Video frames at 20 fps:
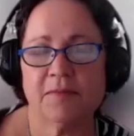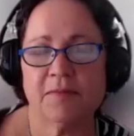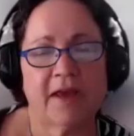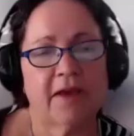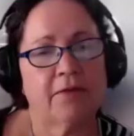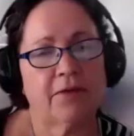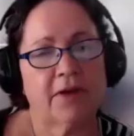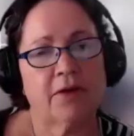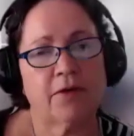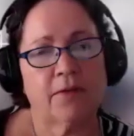
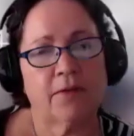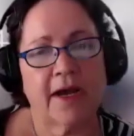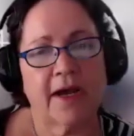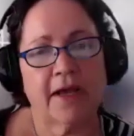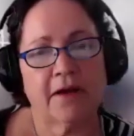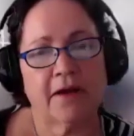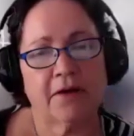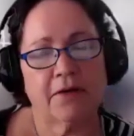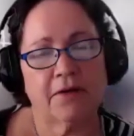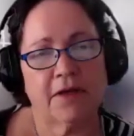may
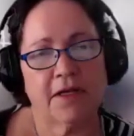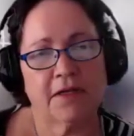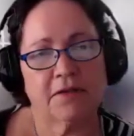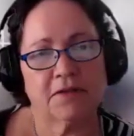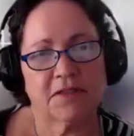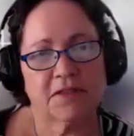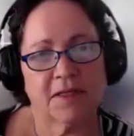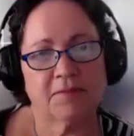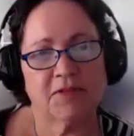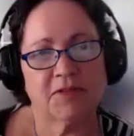require,
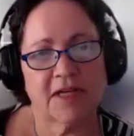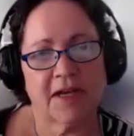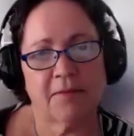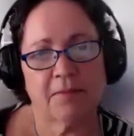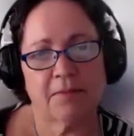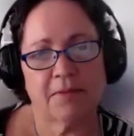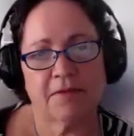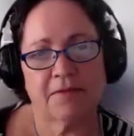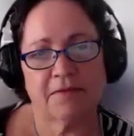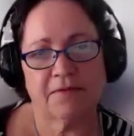some
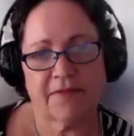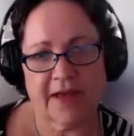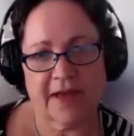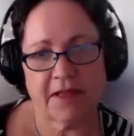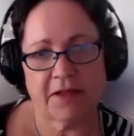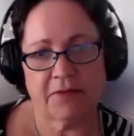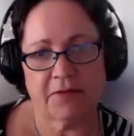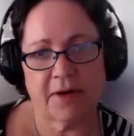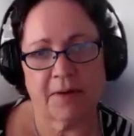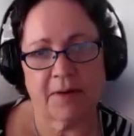type of
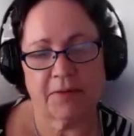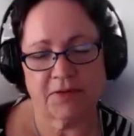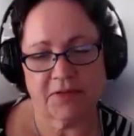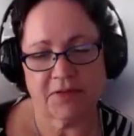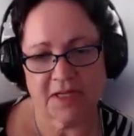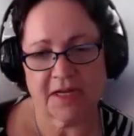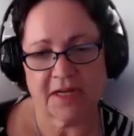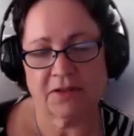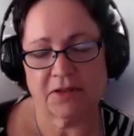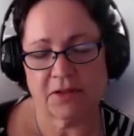follow-up or
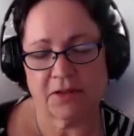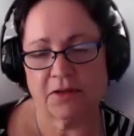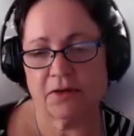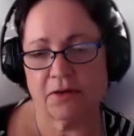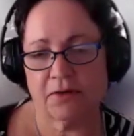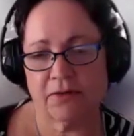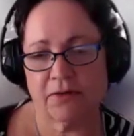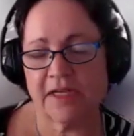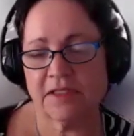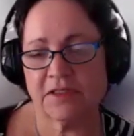technical
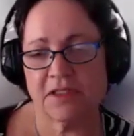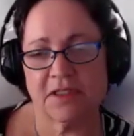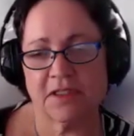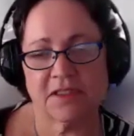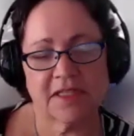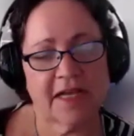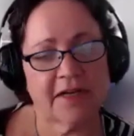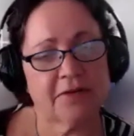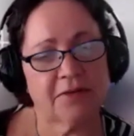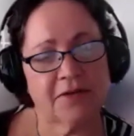correction,
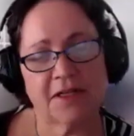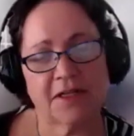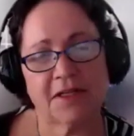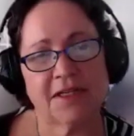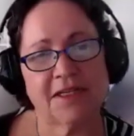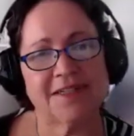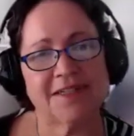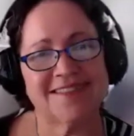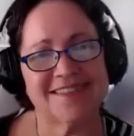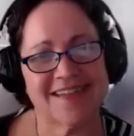because I don't think
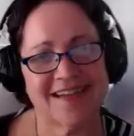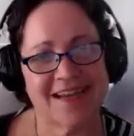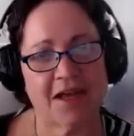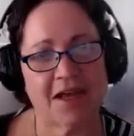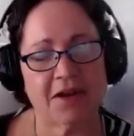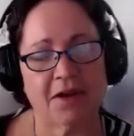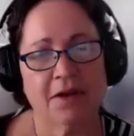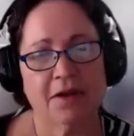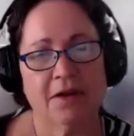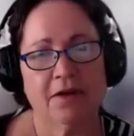the
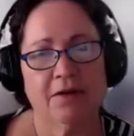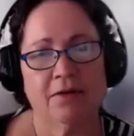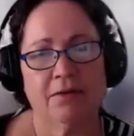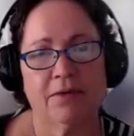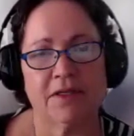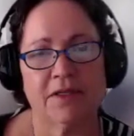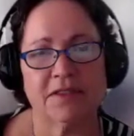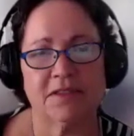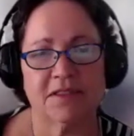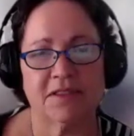intent
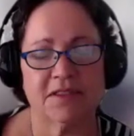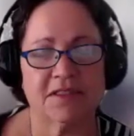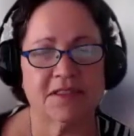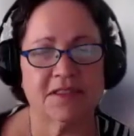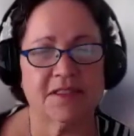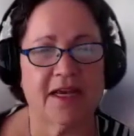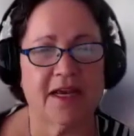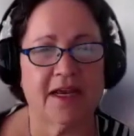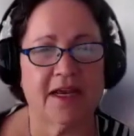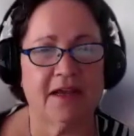was to
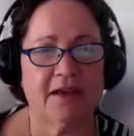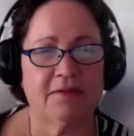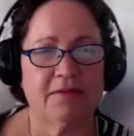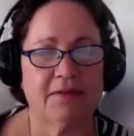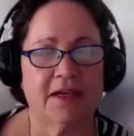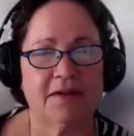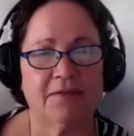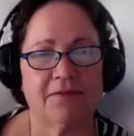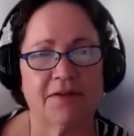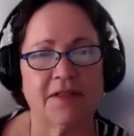say
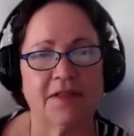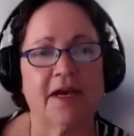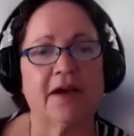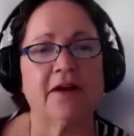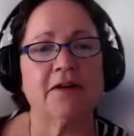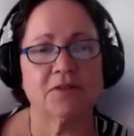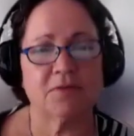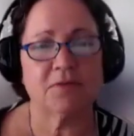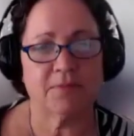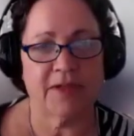that if a
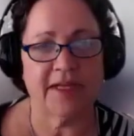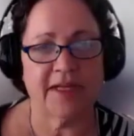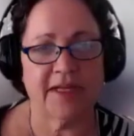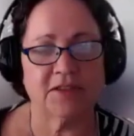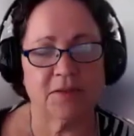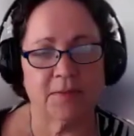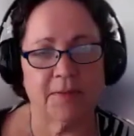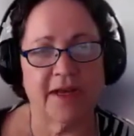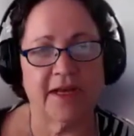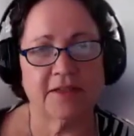large
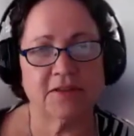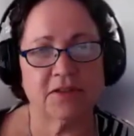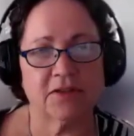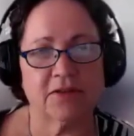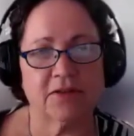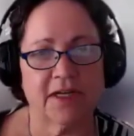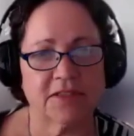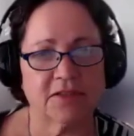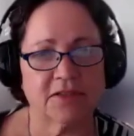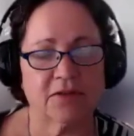plan
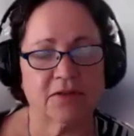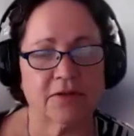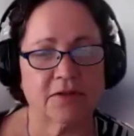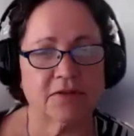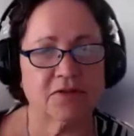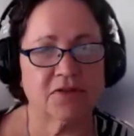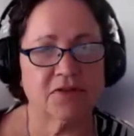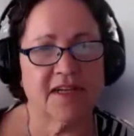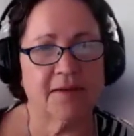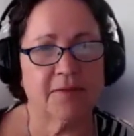sponsor has their
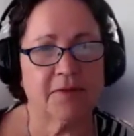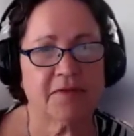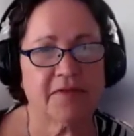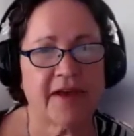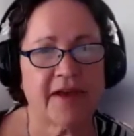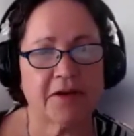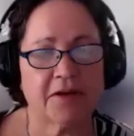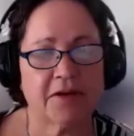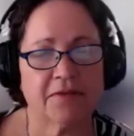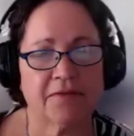own stable
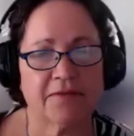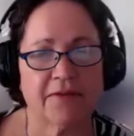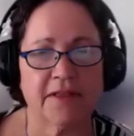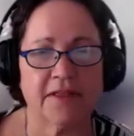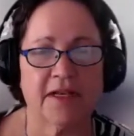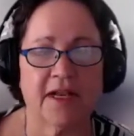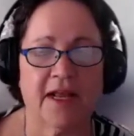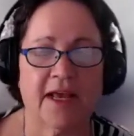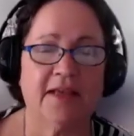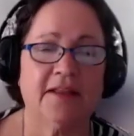value fund,
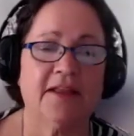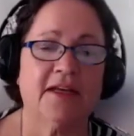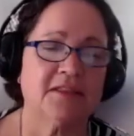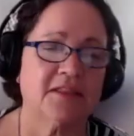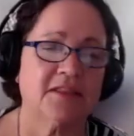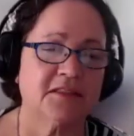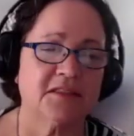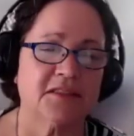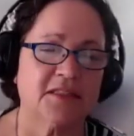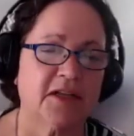that, hey, that
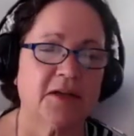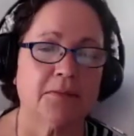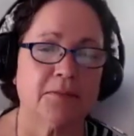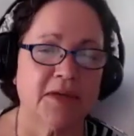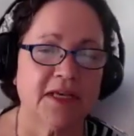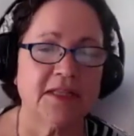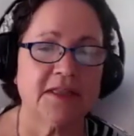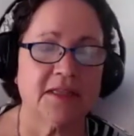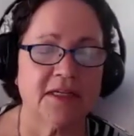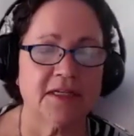isn't going to
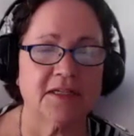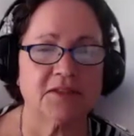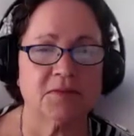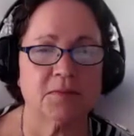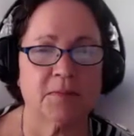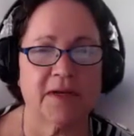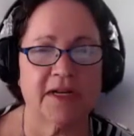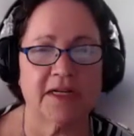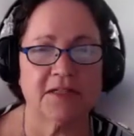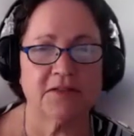meet this.
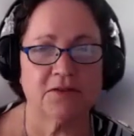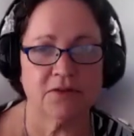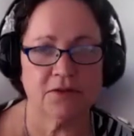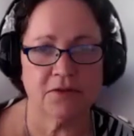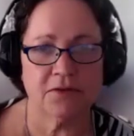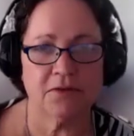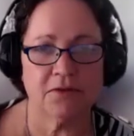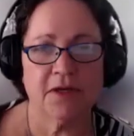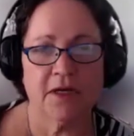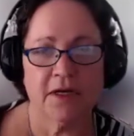But I
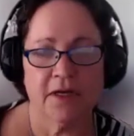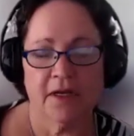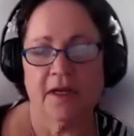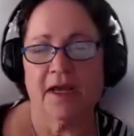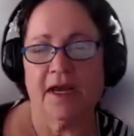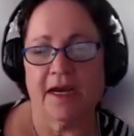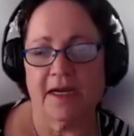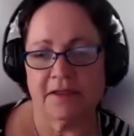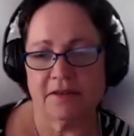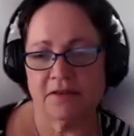do
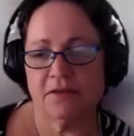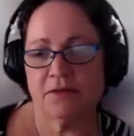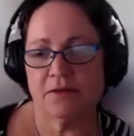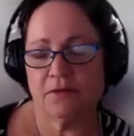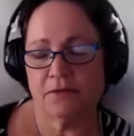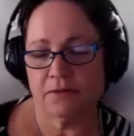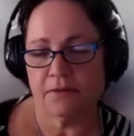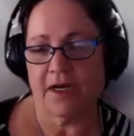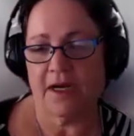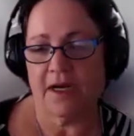
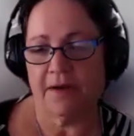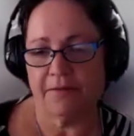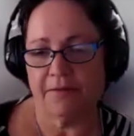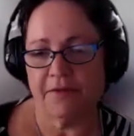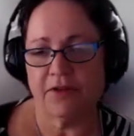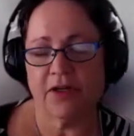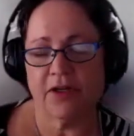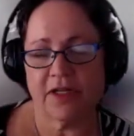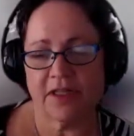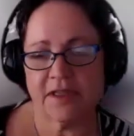
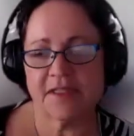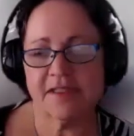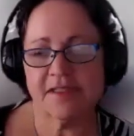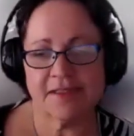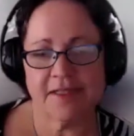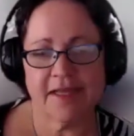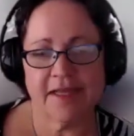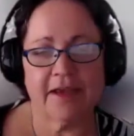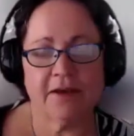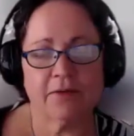look at
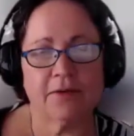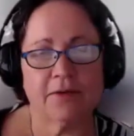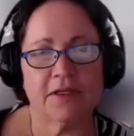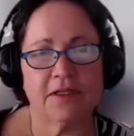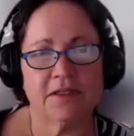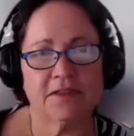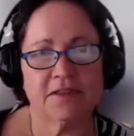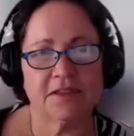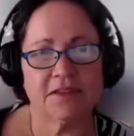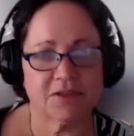this
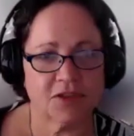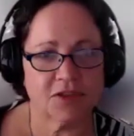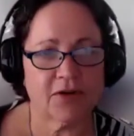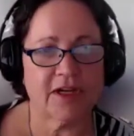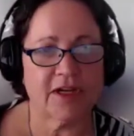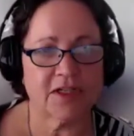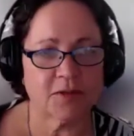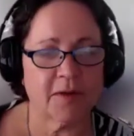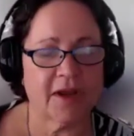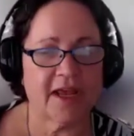language and
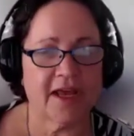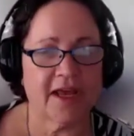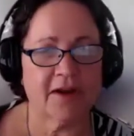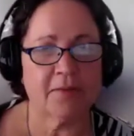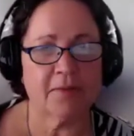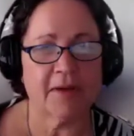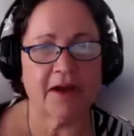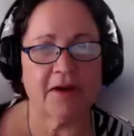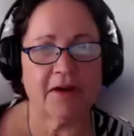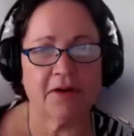scratch my head
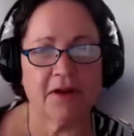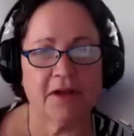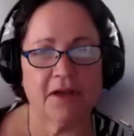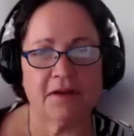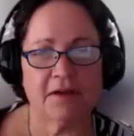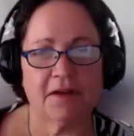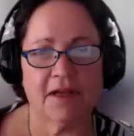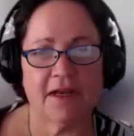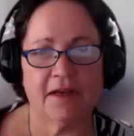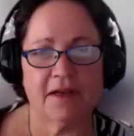about
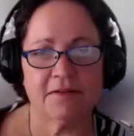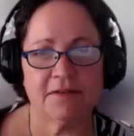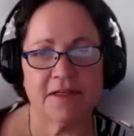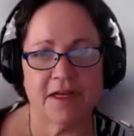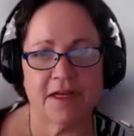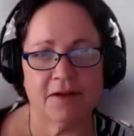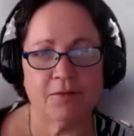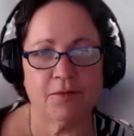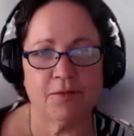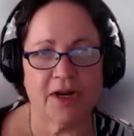it,
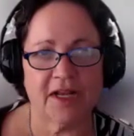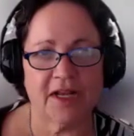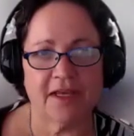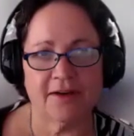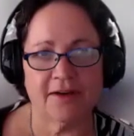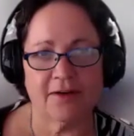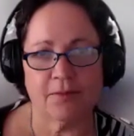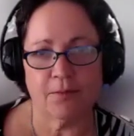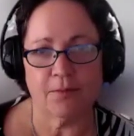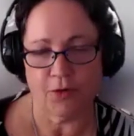and want to
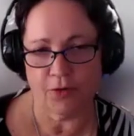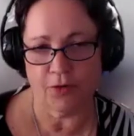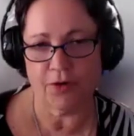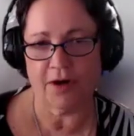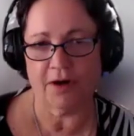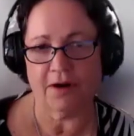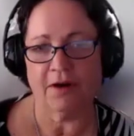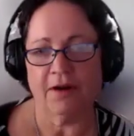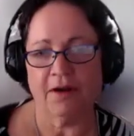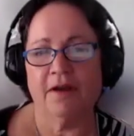hear
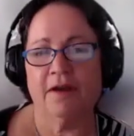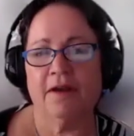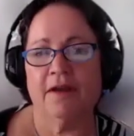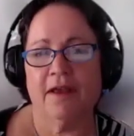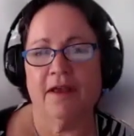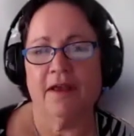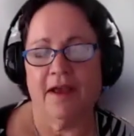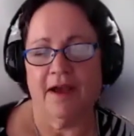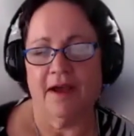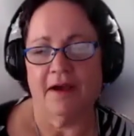more
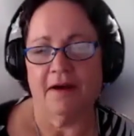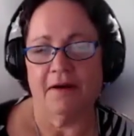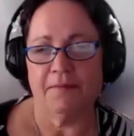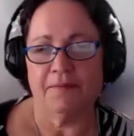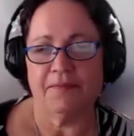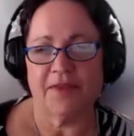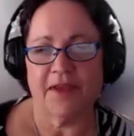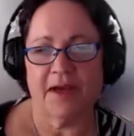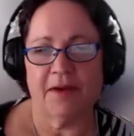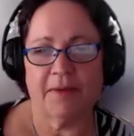
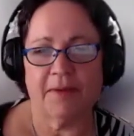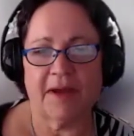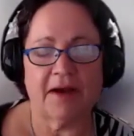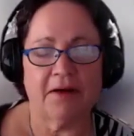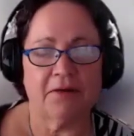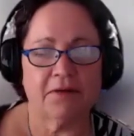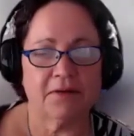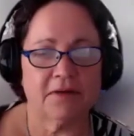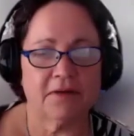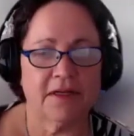
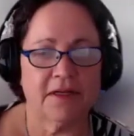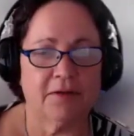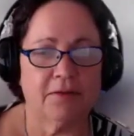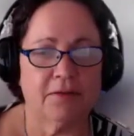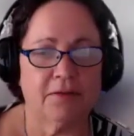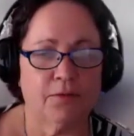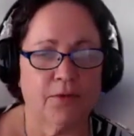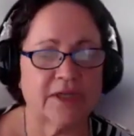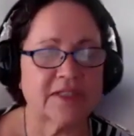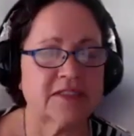about,
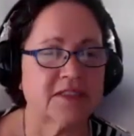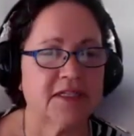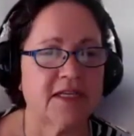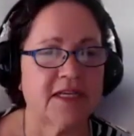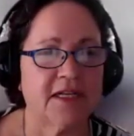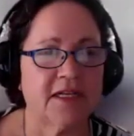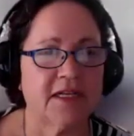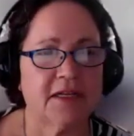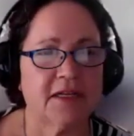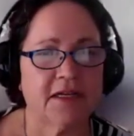what's
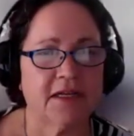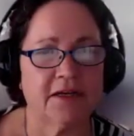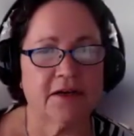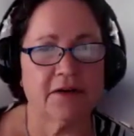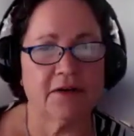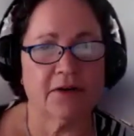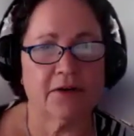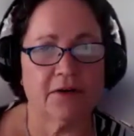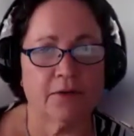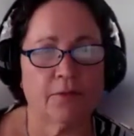needed
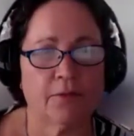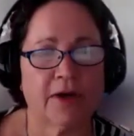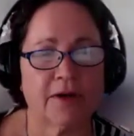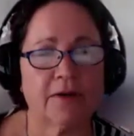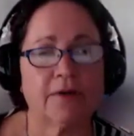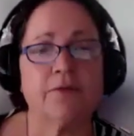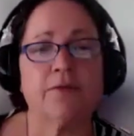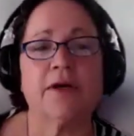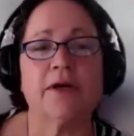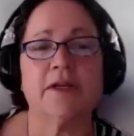here, or
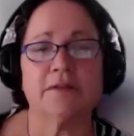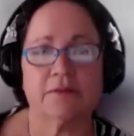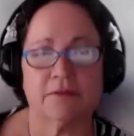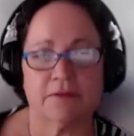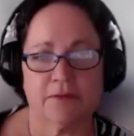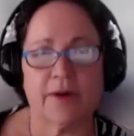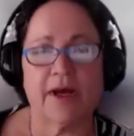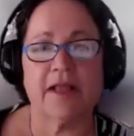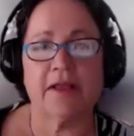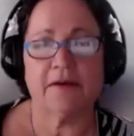what
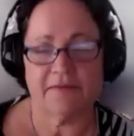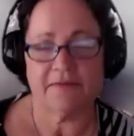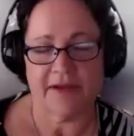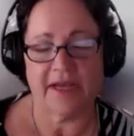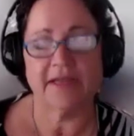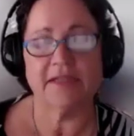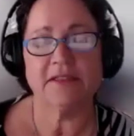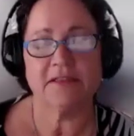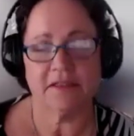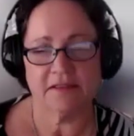
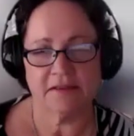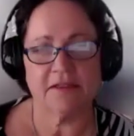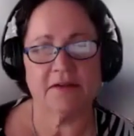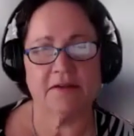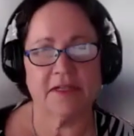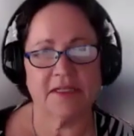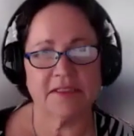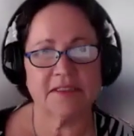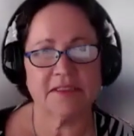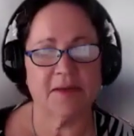qualifies. So
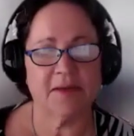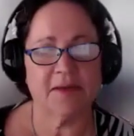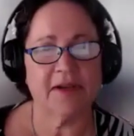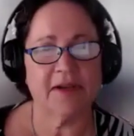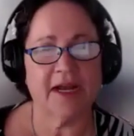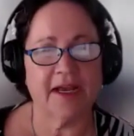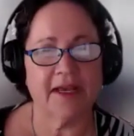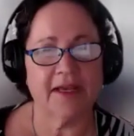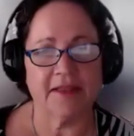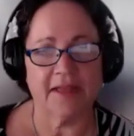let's keep an
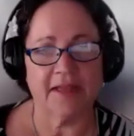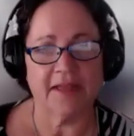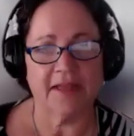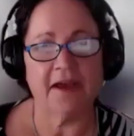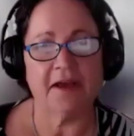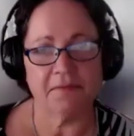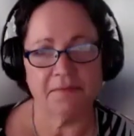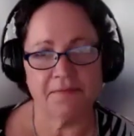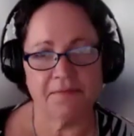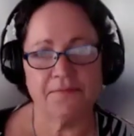eye on that.